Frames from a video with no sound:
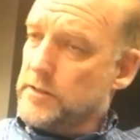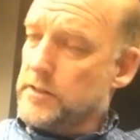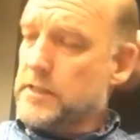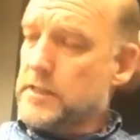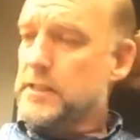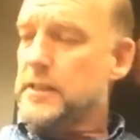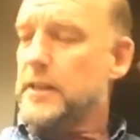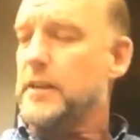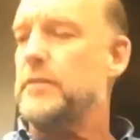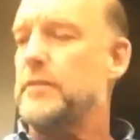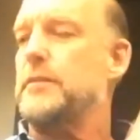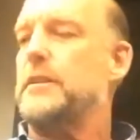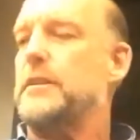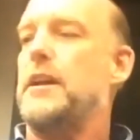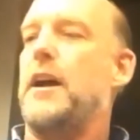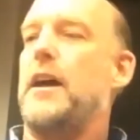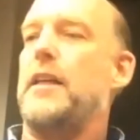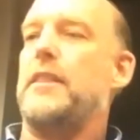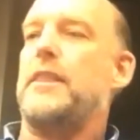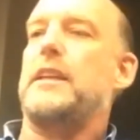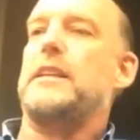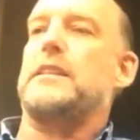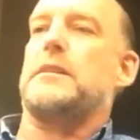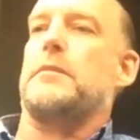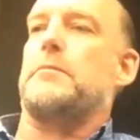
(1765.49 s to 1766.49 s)
So,
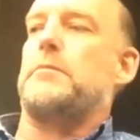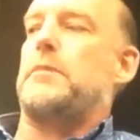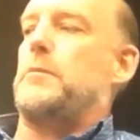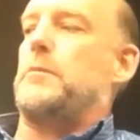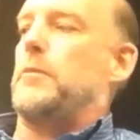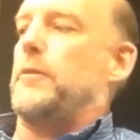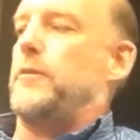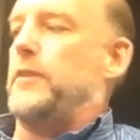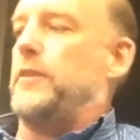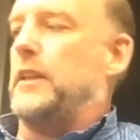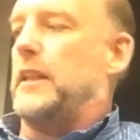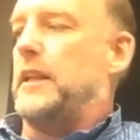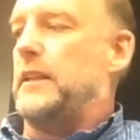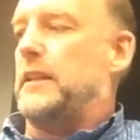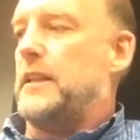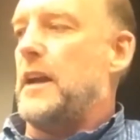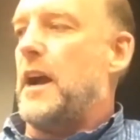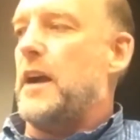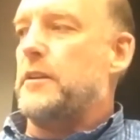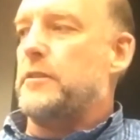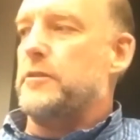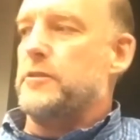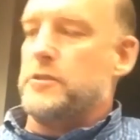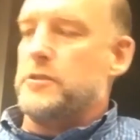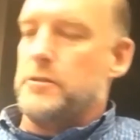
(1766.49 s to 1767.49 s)
I think some people feel like
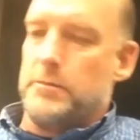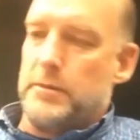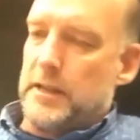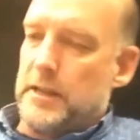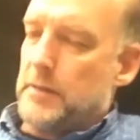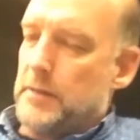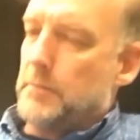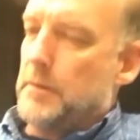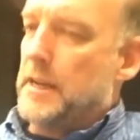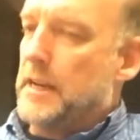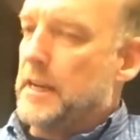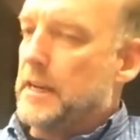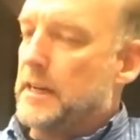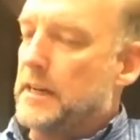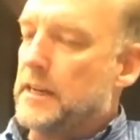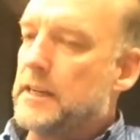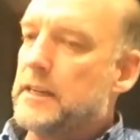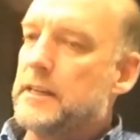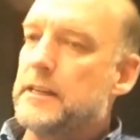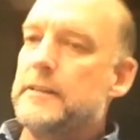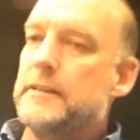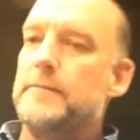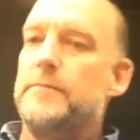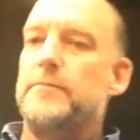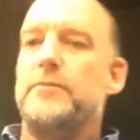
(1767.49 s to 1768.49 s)
doctors are being mean
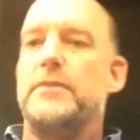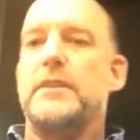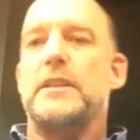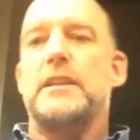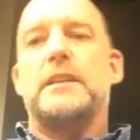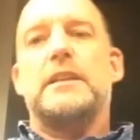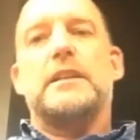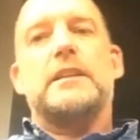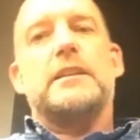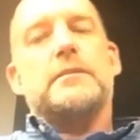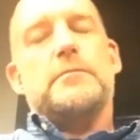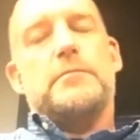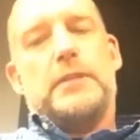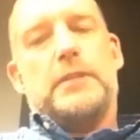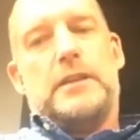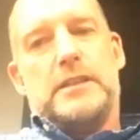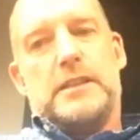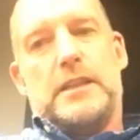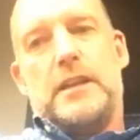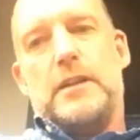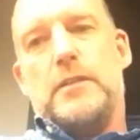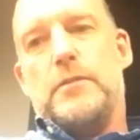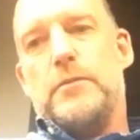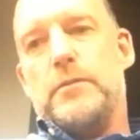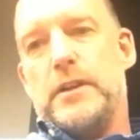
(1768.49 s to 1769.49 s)
because
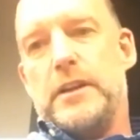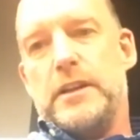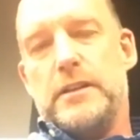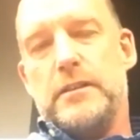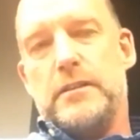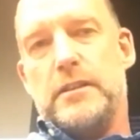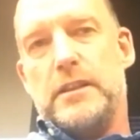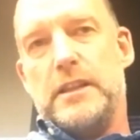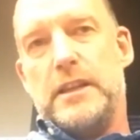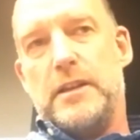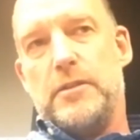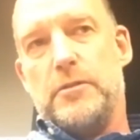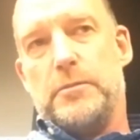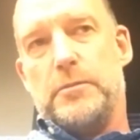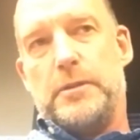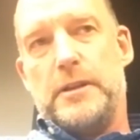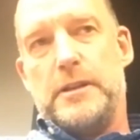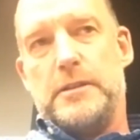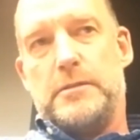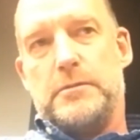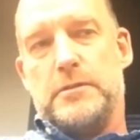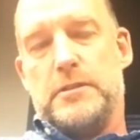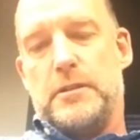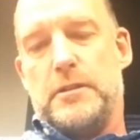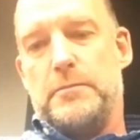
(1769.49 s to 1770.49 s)
they don't want to do the knee
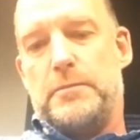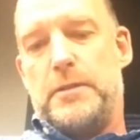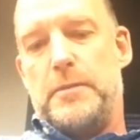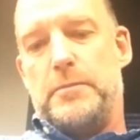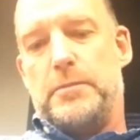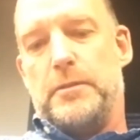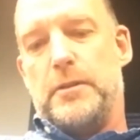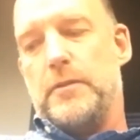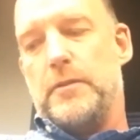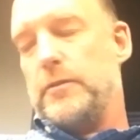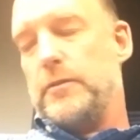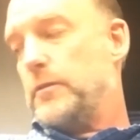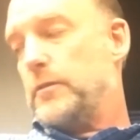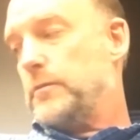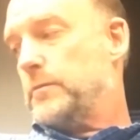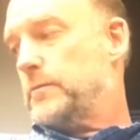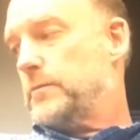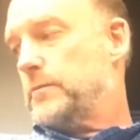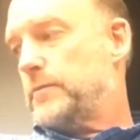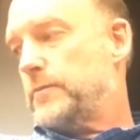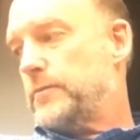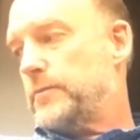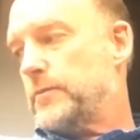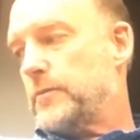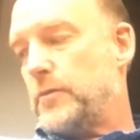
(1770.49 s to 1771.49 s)
replacements on people
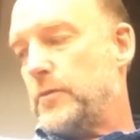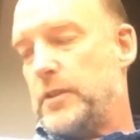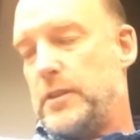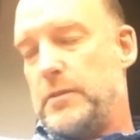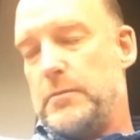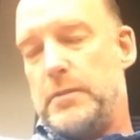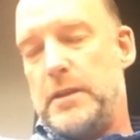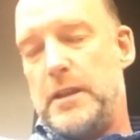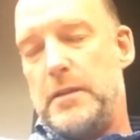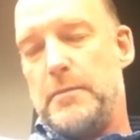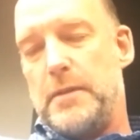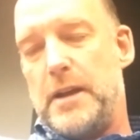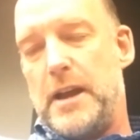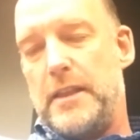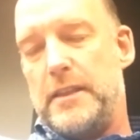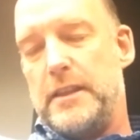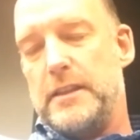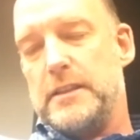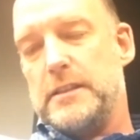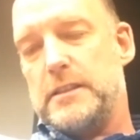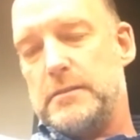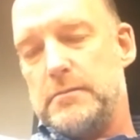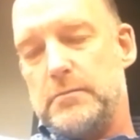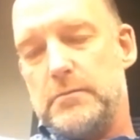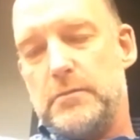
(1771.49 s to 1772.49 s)
with a BMI
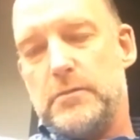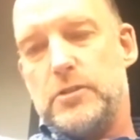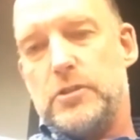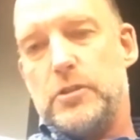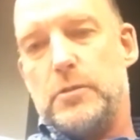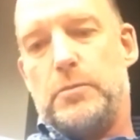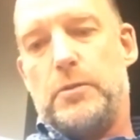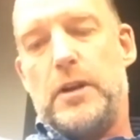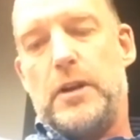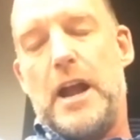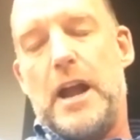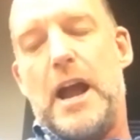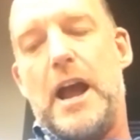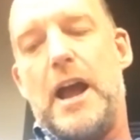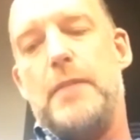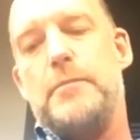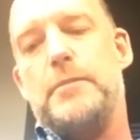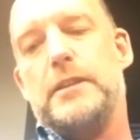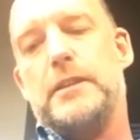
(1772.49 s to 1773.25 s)
that's super high.